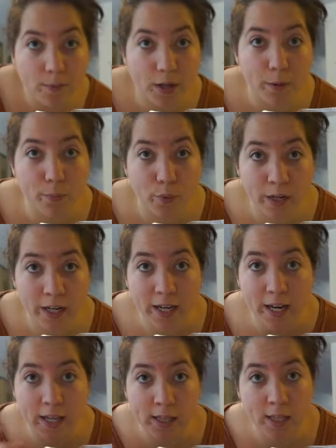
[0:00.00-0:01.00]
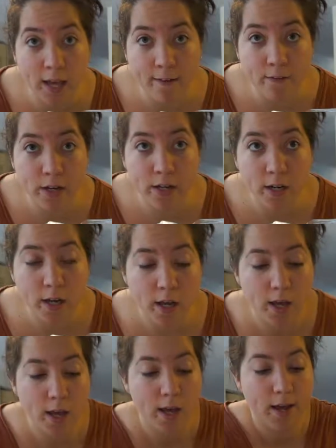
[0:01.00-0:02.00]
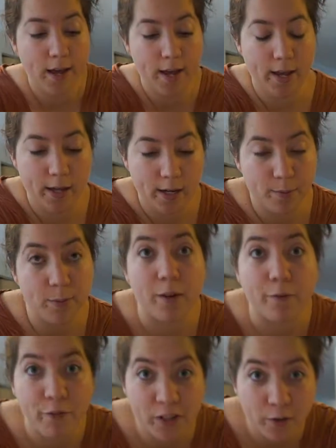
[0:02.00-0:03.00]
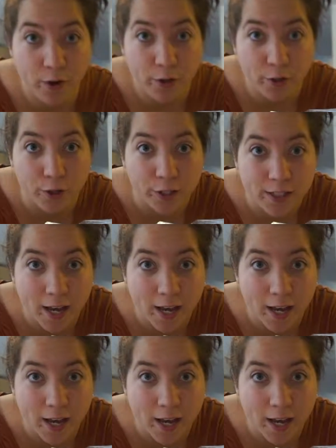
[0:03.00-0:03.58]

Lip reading: I'm going to put it in the oven, and I'm going to figure out a cook